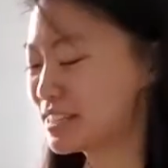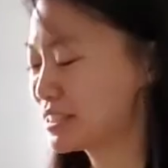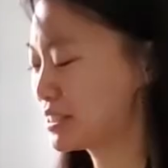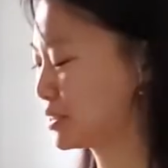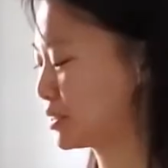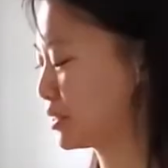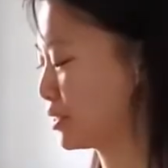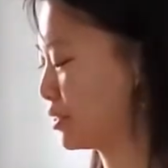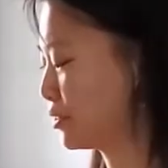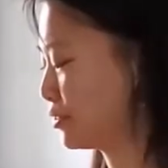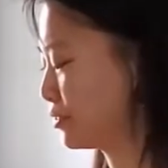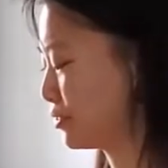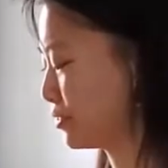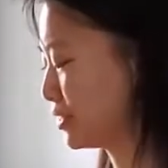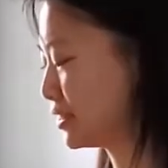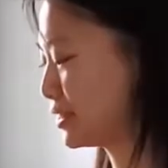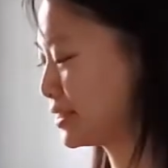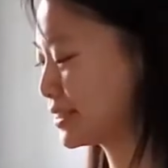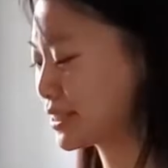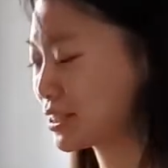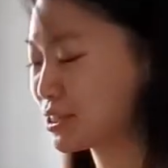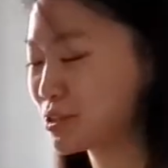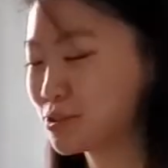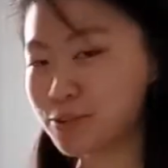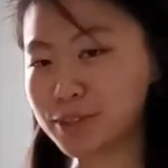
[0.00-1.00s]
So these
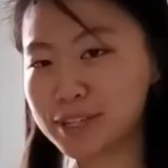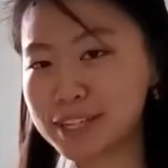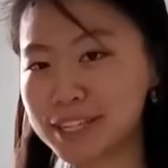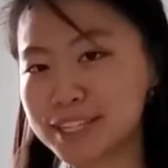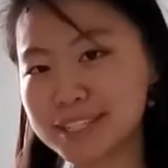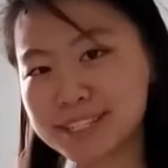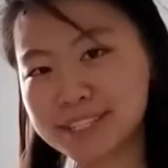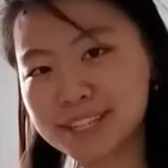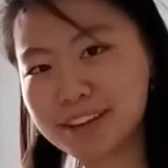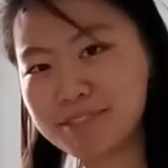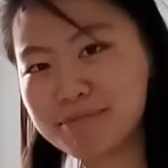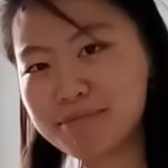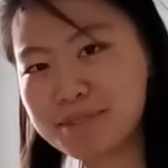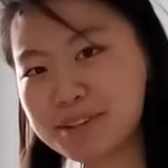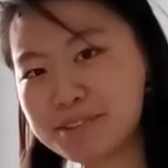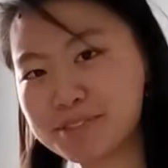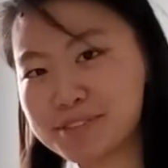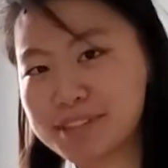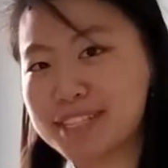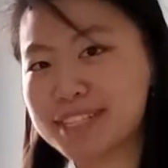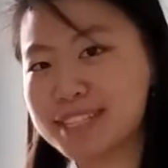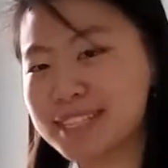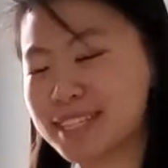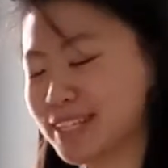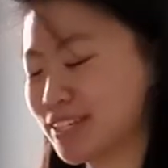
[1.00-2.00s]
cuties have been
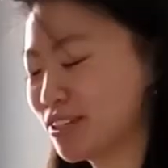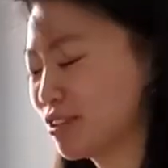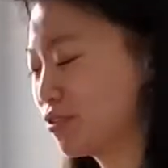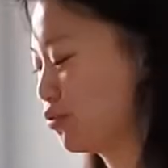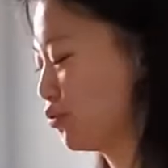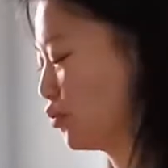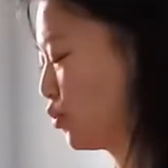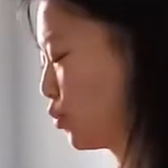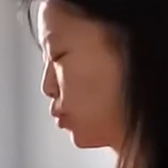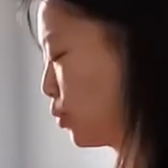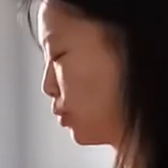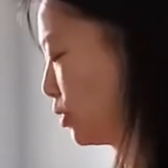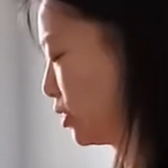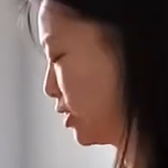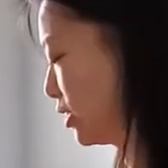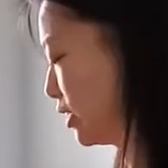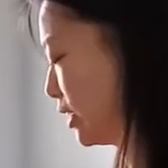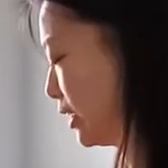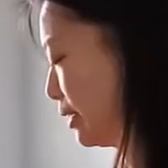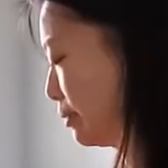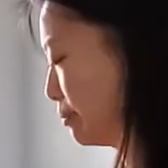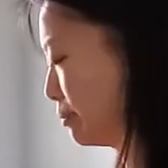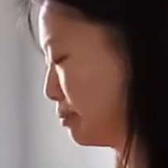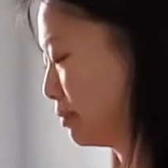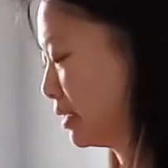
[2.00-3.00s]
resting
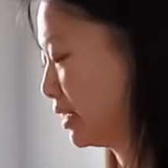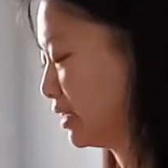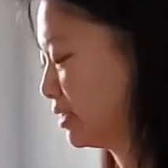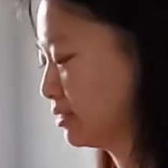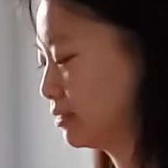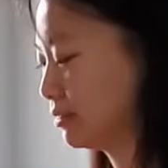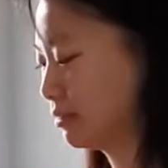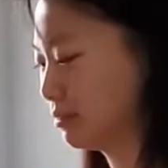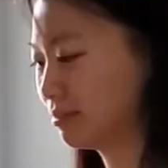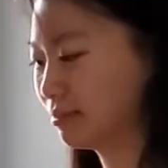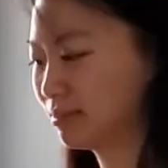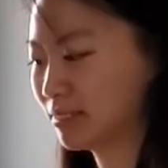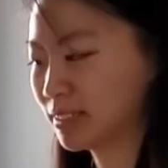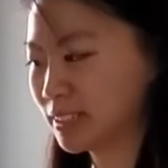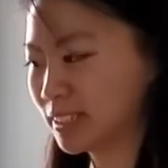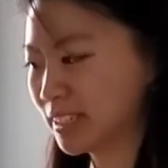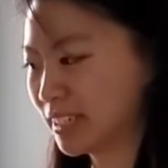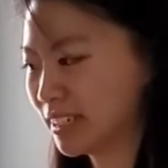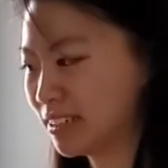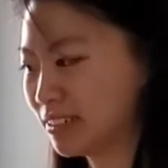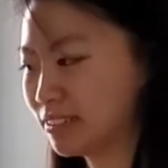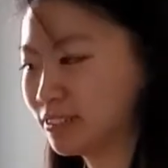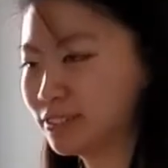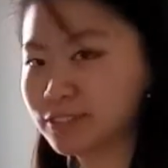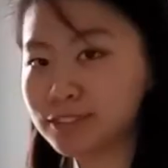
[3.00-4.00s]
for about
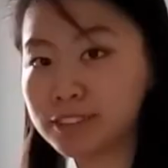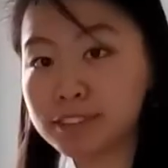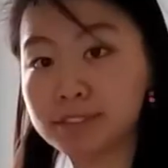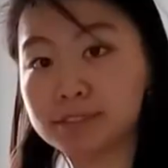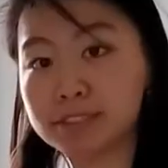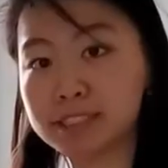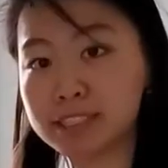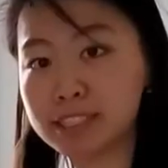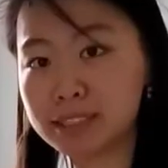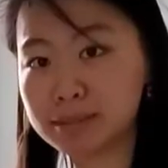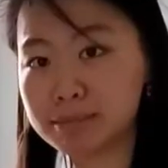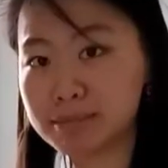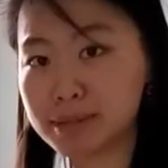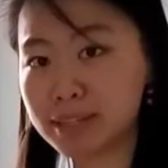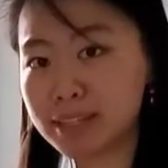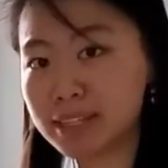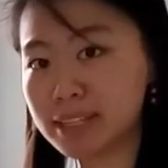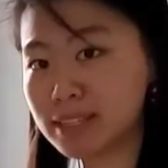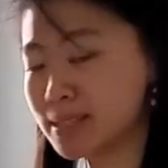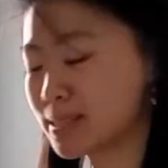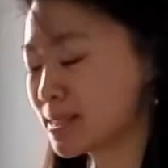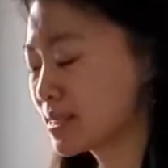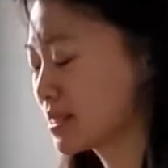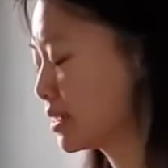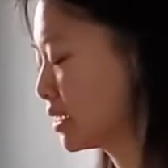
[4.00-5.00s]
10-15
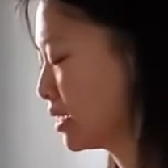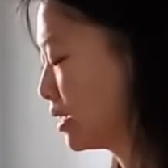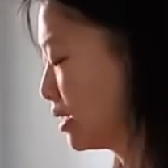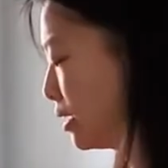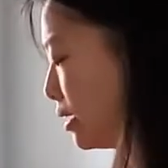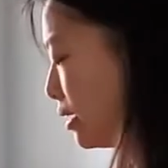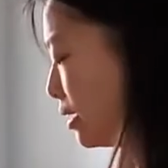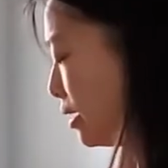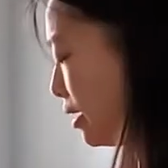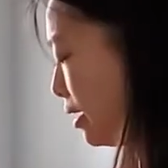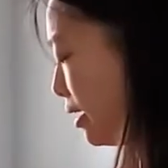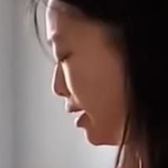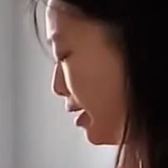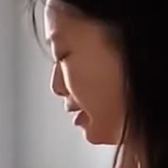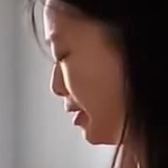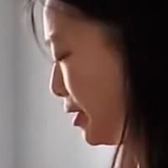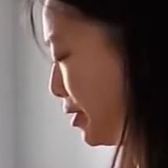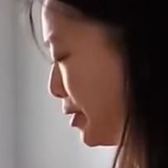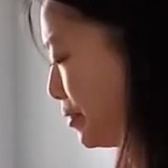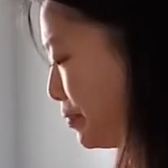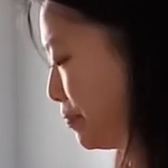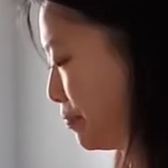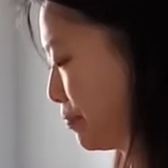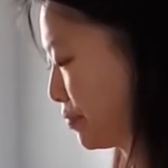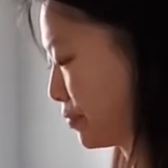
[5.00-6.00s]
minutes.
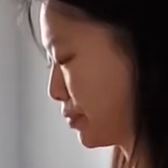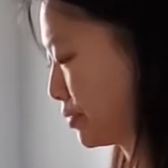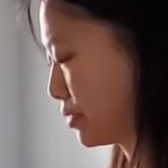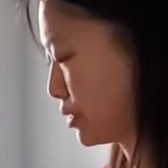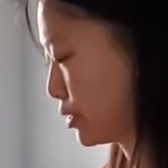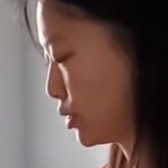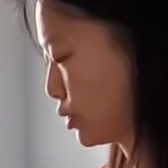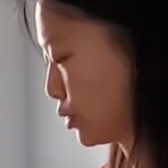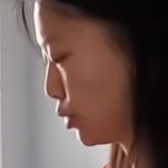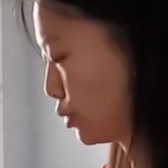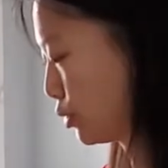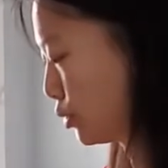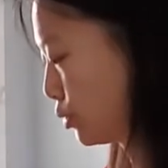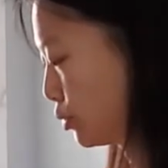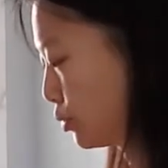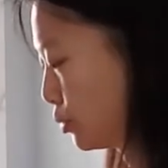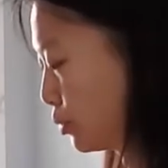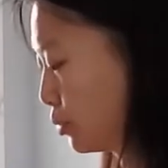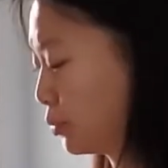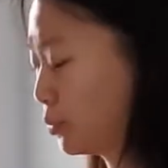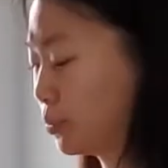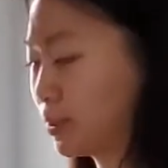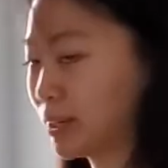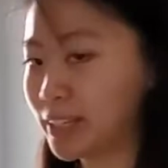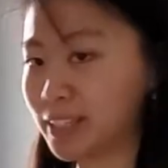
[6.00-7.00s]
So
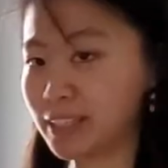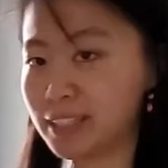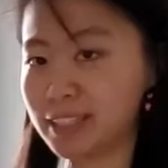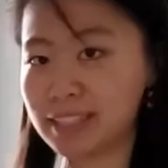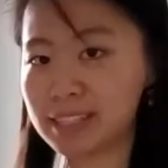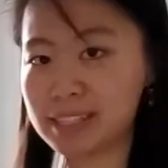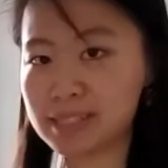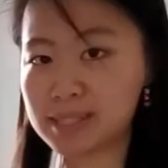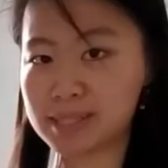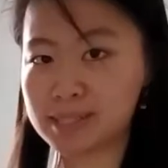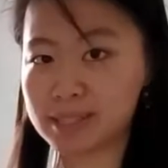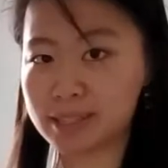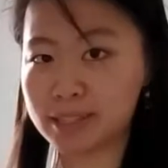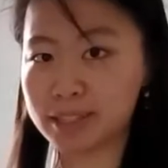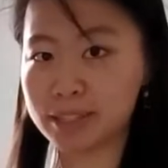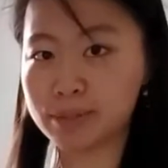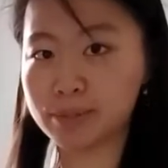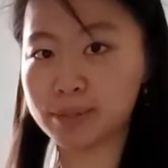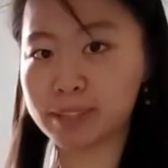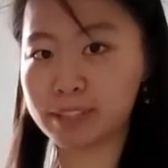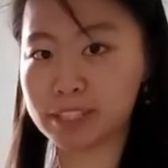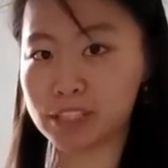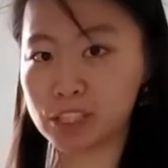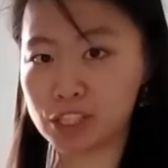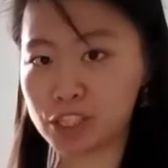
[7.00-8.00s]
we're going to get started
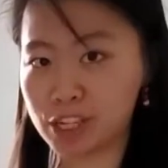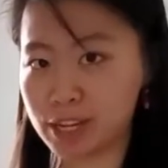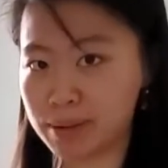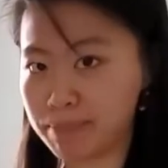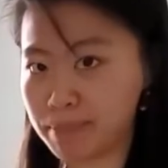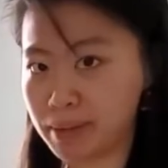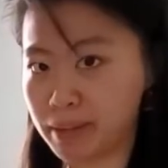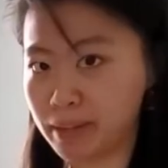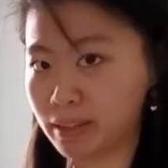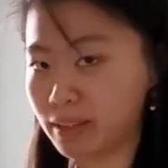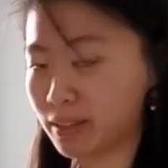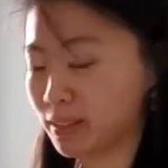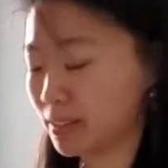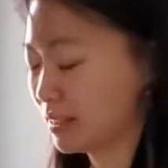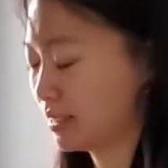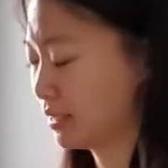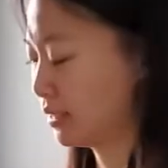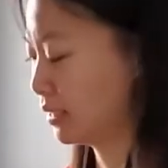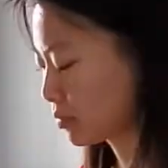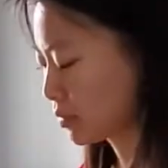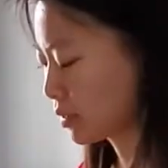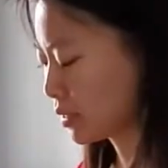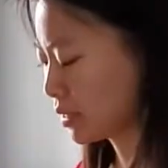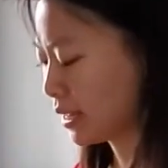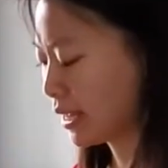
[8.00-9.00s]
with the shaping.
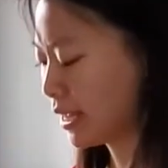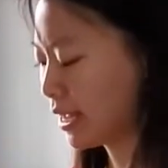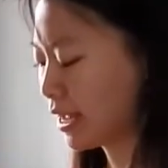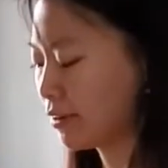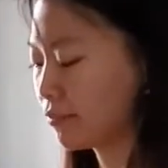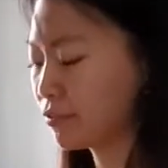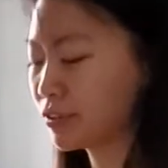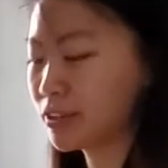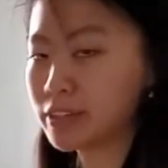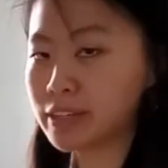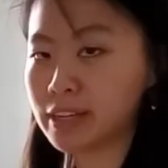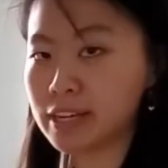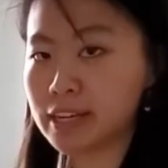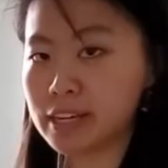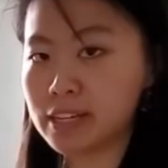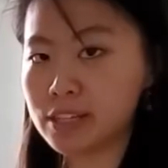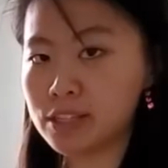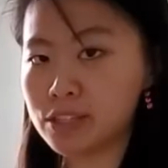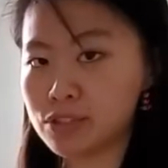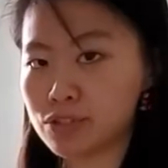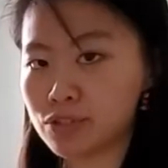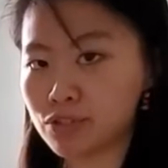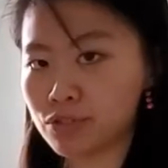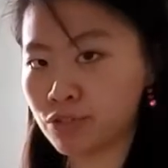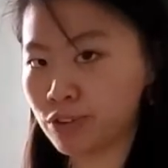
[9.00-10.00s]
I have the
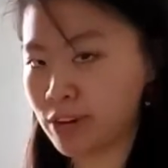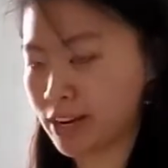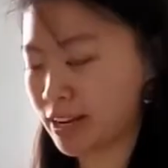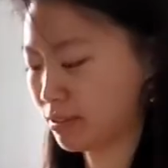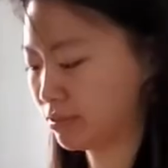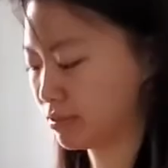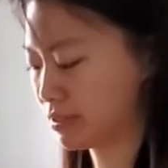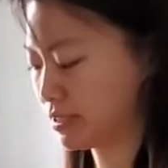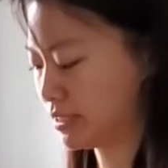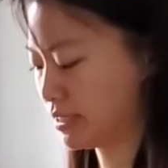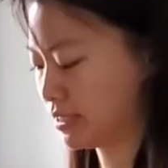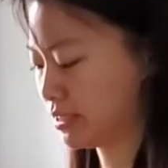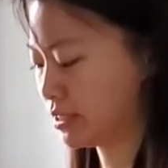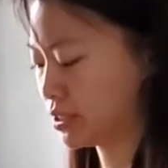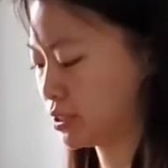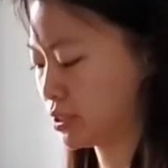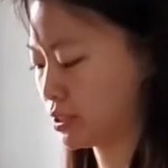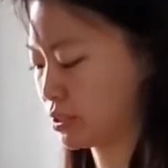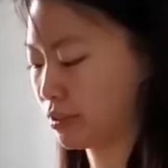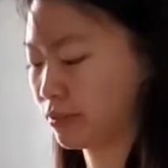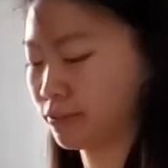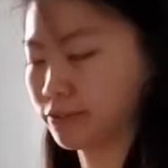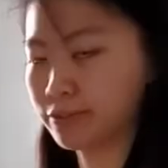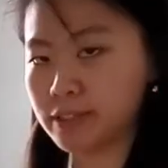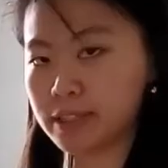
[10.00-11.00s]
nice rounded
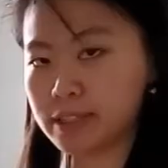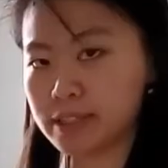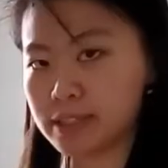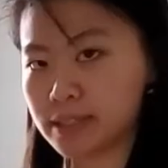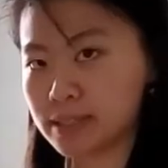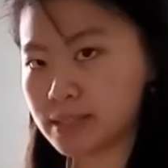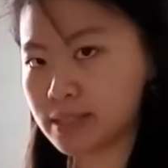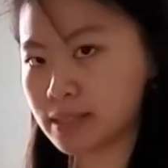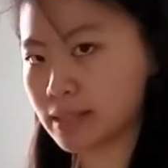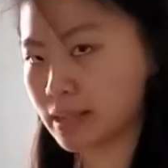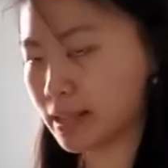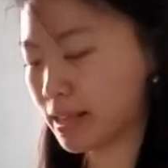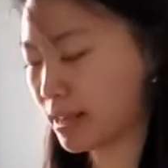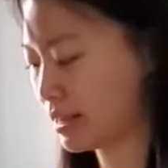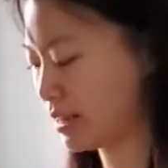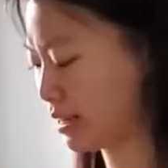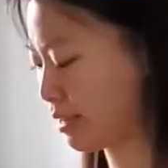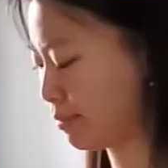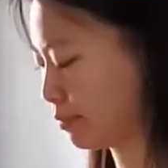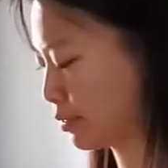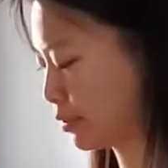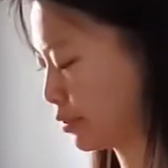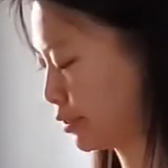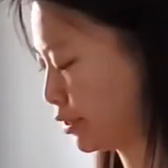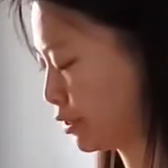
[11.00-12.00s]
surface, and
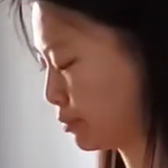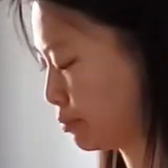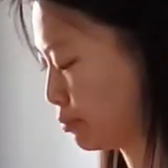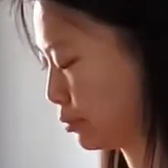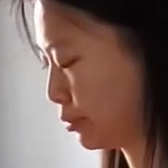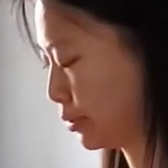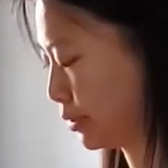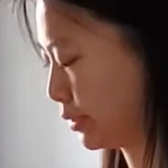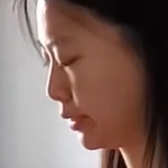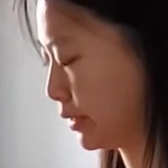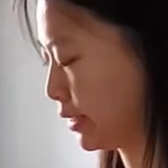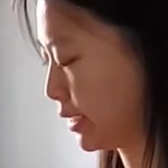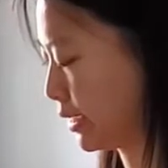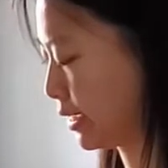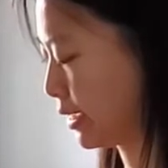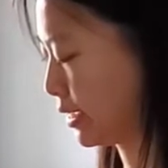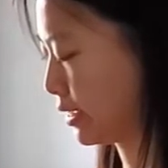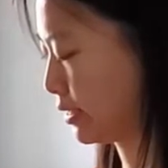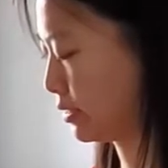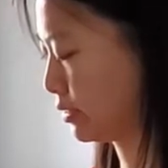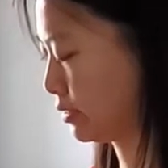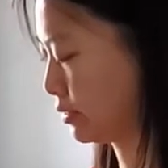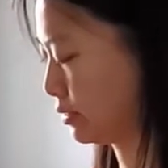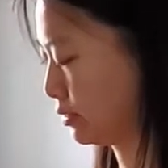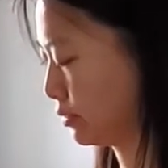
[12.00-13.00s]
I'm going to put
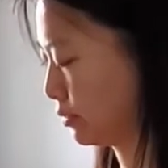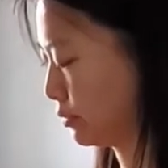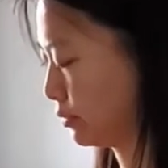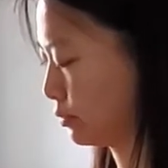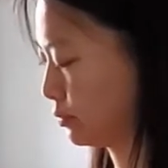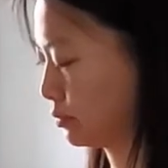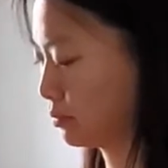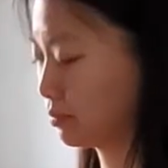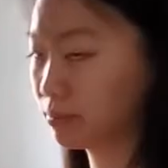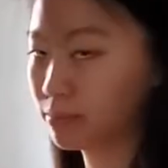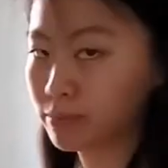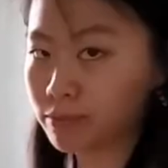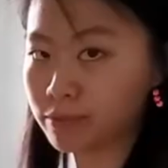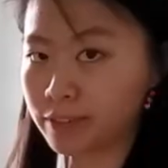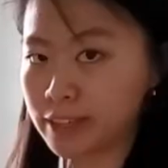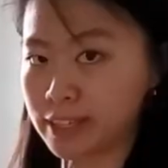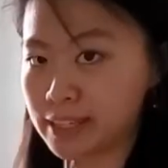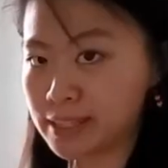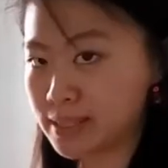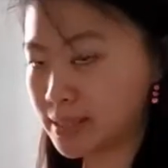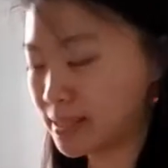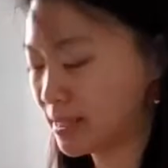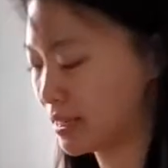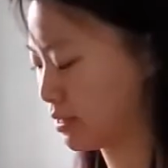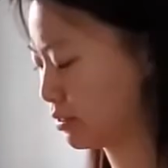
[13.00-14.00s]
that
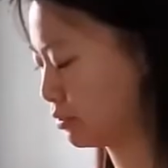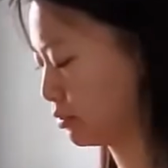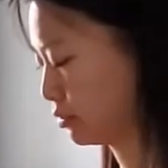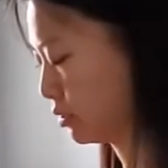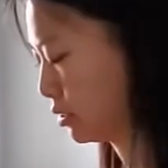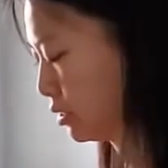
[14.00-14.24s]
face down.